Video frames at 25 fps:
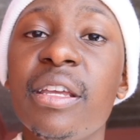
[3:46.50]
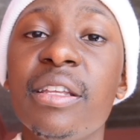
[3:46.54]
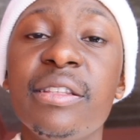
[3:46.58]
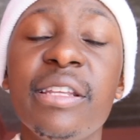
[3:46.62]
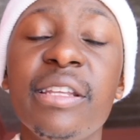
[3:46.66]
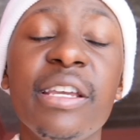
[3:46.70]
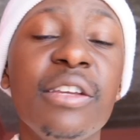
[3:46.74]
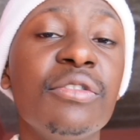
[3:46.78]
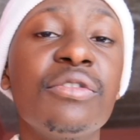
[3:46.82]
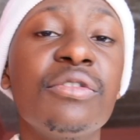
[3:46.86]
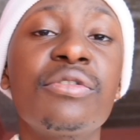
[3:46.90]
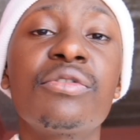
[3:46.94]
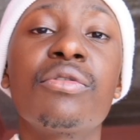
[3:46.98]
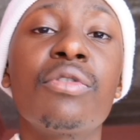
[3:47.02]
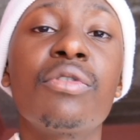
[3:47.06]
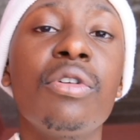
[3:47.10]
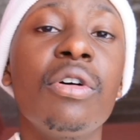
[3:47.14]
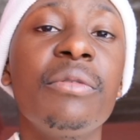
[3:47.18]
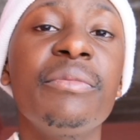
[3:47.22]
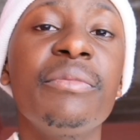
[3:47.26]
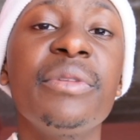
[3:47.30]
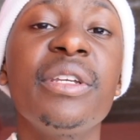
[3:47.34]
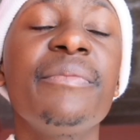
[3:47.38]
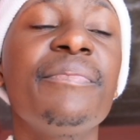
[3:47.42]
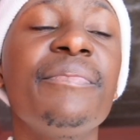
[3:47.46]
They used to
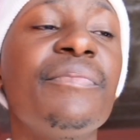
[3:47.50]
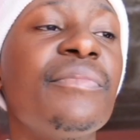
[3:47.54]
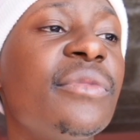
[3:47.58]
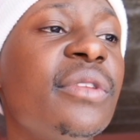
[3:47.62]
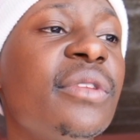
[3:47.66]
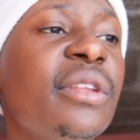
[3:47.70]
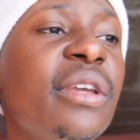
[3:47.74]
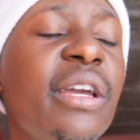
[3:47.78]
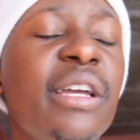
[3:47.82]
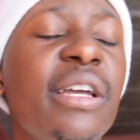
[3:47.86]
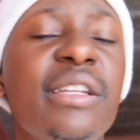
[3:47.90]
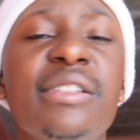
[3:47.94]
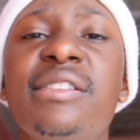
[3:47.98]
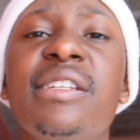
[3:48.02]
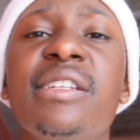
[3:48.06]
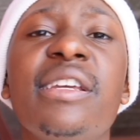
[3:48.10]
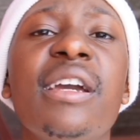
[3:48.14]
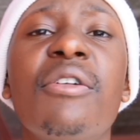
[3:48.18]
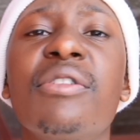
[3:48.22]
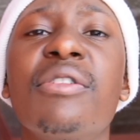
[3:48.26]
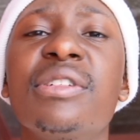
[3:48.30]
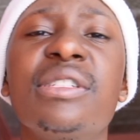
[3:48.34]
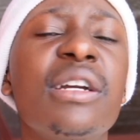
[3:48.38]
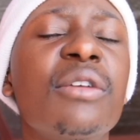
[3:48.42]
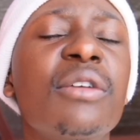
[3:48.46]
call me and say, I
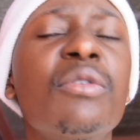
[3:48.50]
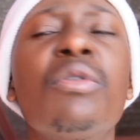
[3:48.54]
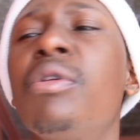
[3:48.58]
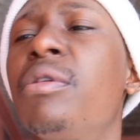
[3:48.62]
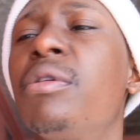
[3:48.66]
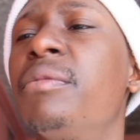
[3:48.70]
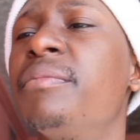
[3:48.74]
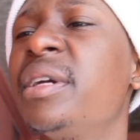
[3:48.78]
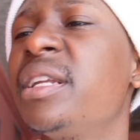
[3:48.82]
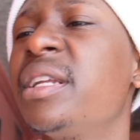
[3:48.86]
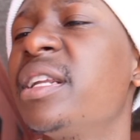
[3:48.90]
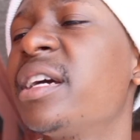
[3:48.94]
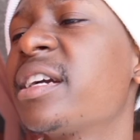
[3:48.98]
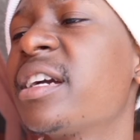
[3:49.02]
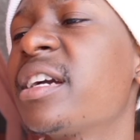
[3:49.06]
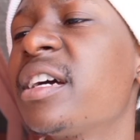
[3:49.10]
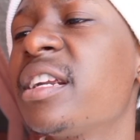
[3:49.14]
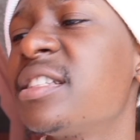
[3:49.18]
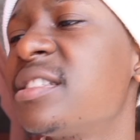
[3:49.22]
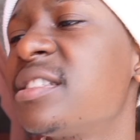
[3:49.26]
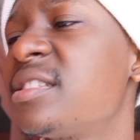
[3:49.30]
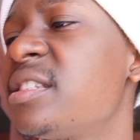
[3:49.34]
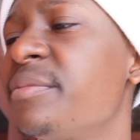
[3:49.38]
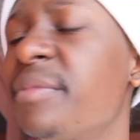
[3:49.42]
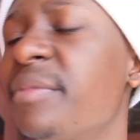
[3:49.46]
was like, oh man, I gotta
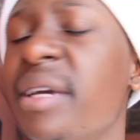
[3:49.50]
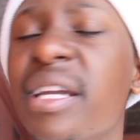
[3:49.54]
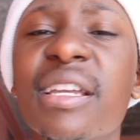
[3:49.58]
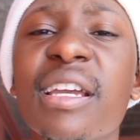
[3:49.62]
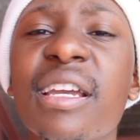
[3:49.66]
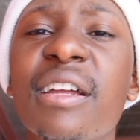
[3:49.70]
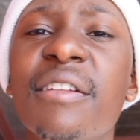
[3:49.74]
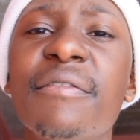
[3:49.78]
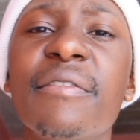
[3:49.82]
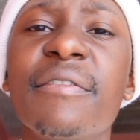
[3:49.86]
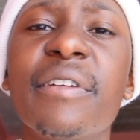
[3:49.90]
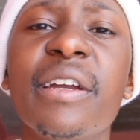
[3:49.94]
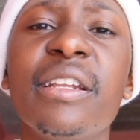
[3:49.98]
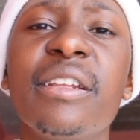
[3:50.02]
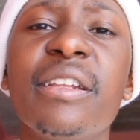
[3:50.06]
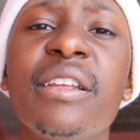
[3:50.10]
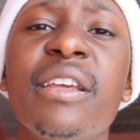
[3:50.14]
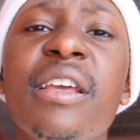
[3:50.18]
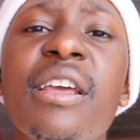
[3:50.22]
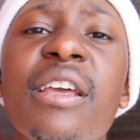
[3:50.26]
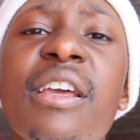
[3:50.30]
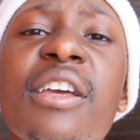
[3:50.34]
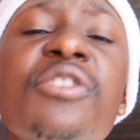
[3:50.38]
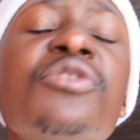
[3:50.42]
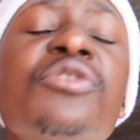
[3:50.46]
see my girlfriend.
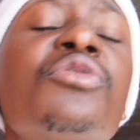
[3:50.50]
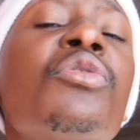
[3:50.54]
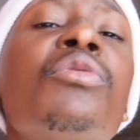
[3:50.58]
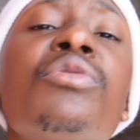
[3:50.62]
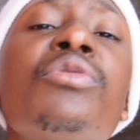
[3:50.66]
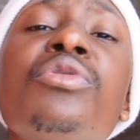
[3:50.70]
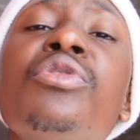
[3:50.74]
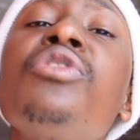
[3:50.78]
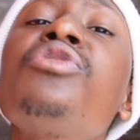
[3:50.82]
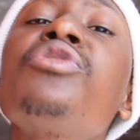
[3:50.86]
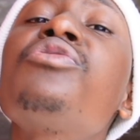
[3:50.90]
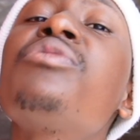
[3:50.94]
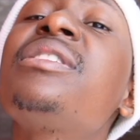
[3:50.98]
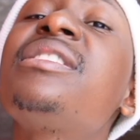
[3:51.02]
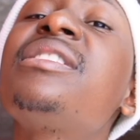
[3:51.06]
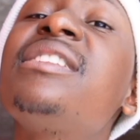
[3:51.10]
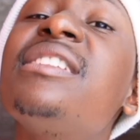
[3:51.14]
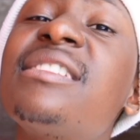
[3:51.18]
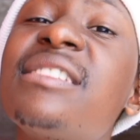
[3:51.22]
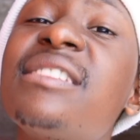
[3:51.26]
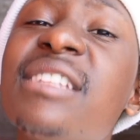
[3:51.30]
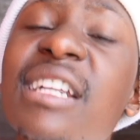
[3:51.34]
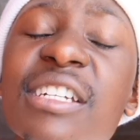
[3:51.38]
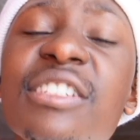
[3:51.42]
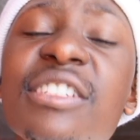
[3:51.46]
So those were
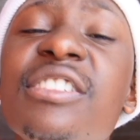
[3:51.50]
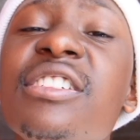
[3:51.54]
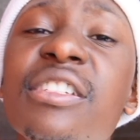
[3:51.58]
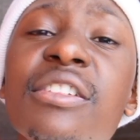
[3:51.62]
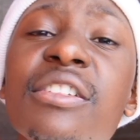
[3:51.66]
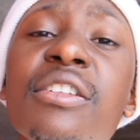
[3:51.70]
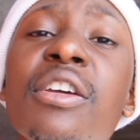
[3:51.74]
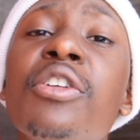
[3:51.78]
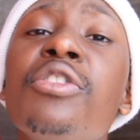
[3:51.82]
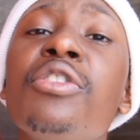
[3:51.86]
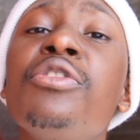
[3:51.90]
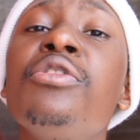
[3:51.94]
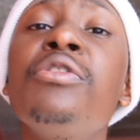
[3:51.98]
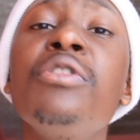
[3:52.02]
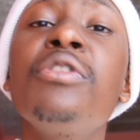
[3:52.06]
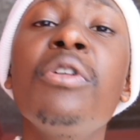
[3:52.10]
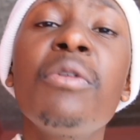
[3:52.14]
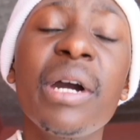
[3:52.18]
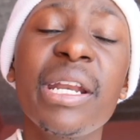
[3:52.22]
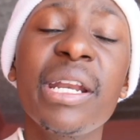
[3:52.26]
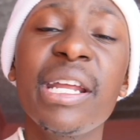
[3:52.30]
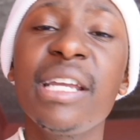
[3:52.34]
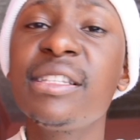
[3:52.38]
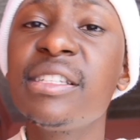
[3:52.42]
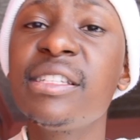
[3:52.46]
distraction. You know
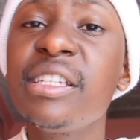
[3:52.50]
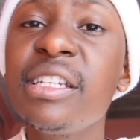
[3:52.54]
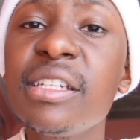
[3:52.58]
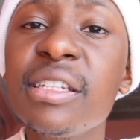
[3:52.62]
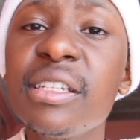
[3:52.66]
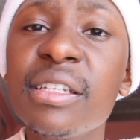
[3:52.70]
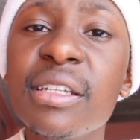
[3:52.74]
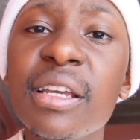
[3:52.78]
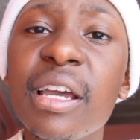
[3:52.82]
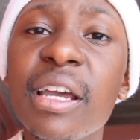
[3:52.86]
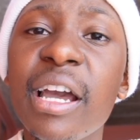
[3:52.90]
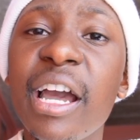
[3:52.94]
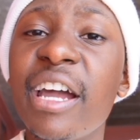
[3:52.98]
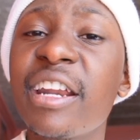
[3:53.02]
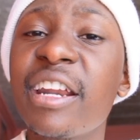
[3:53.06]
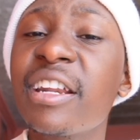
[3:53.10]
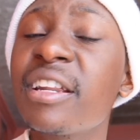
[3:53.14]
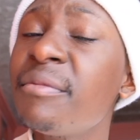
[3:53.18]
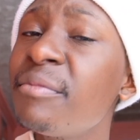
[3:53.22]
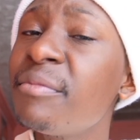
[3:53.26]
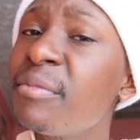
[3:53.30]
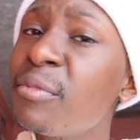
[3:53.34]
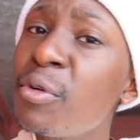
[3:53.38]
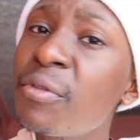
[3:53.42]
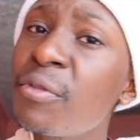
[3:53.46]
what I did? I
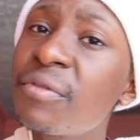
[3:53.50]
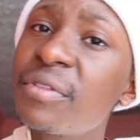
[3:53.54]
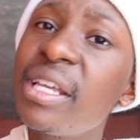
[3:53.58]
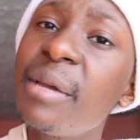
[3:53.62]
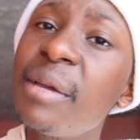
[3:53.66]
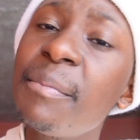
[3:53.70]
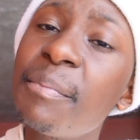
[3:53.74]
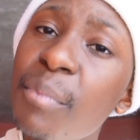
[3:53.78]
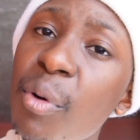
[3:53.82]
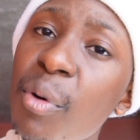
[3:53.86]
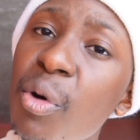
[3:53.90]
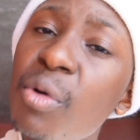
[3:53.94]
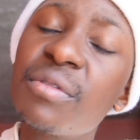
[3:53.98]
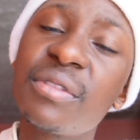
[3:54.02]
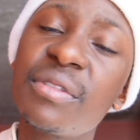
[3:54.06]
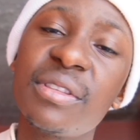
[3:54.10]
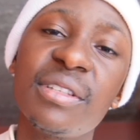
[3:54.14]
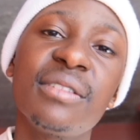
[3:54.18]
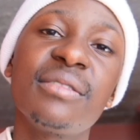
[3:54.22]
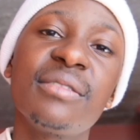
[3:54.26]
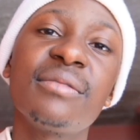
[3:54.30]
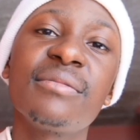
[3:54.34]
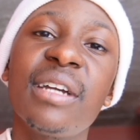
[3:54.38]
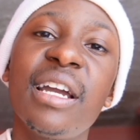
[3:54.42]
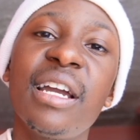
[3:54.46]
removed them both.
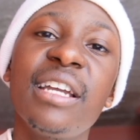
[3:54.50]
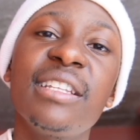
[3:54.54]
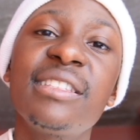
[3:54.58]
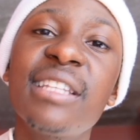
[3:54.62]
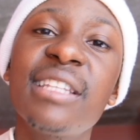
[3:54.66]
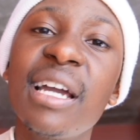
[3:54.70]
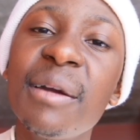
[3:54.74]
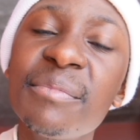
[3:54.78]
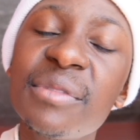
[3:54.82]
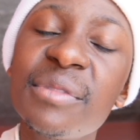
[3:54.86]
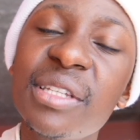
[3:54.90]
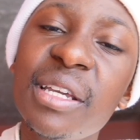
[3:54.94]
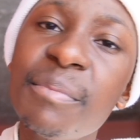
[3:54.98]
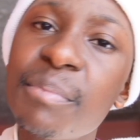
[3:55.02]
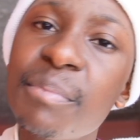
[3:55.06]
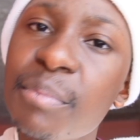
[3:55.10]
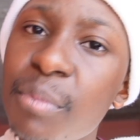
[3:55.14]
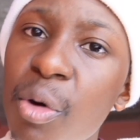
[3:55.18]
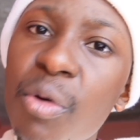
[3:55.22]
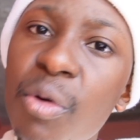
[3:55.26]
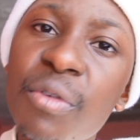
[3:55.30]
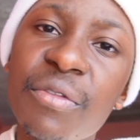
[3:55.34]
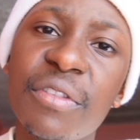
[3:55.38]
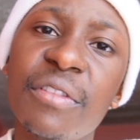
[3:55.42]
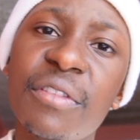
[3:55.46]
I dumped them
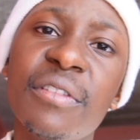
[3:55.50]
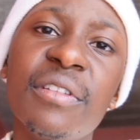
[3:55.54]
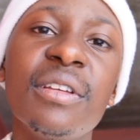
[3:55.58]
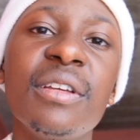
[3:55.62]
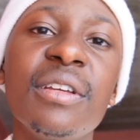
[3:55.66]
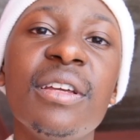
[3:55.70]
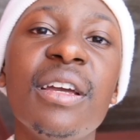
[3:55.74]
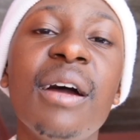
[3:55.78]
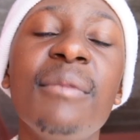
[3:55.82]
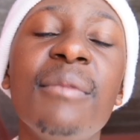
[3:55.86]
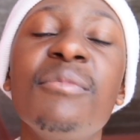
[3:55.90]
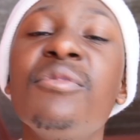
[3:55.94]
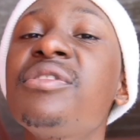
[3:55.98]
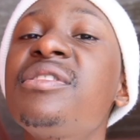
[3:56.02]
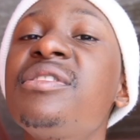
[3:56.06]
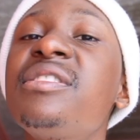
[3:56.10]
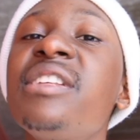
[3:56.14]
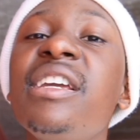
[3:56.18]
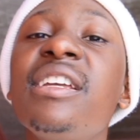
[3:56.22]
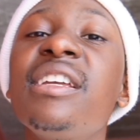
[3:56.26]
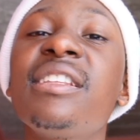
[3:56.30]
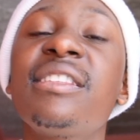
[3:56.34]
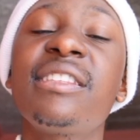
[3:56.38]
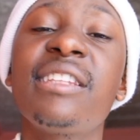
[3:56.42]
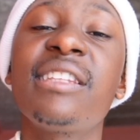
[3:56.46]
both. I'm not
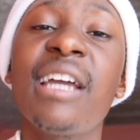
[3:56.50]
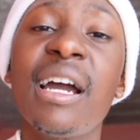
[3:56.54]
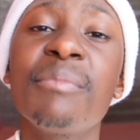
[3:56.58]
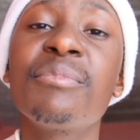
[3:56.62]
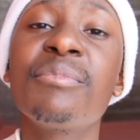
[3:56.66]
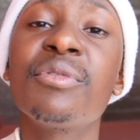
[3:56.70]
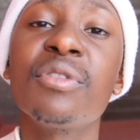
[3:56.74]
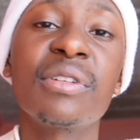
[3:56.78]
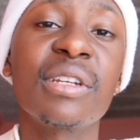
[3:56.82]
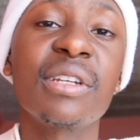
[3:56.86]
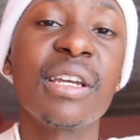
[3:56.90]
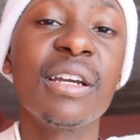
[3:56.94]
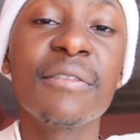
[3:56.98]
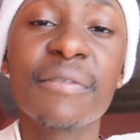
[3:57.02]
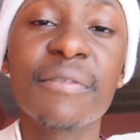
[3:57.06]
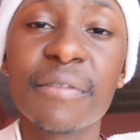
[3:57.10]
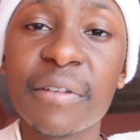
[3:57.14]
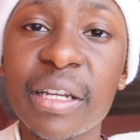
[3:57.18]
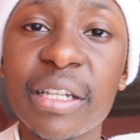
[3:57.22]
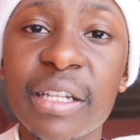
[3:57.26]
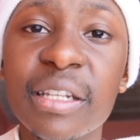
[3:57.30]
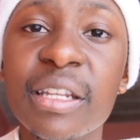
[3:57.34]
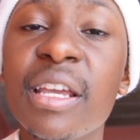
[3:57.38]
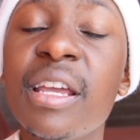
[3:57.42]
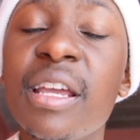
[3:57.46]
saying dump your
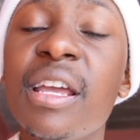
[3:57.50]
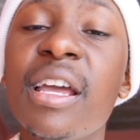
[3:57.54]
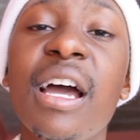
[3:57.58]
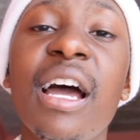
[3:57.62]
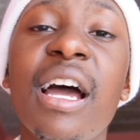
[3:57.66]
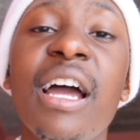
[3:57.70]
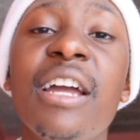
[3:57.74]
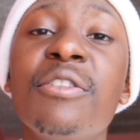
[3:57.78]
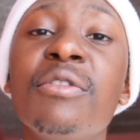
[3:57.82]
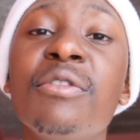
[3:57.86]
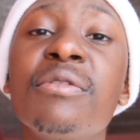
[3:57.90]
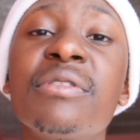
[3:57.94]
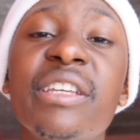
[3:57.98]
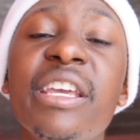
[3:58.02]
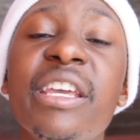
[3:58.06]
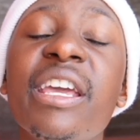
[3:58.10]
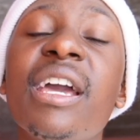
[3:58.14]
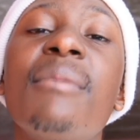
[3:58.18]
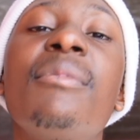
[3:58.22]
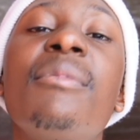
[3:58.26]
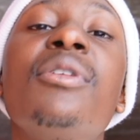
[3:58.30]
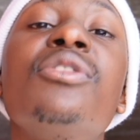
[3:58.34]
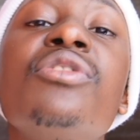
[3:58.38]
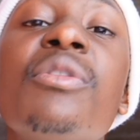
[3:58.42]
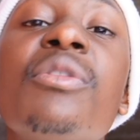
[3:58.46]
girlfriend. I don't care
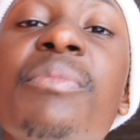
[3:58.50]
about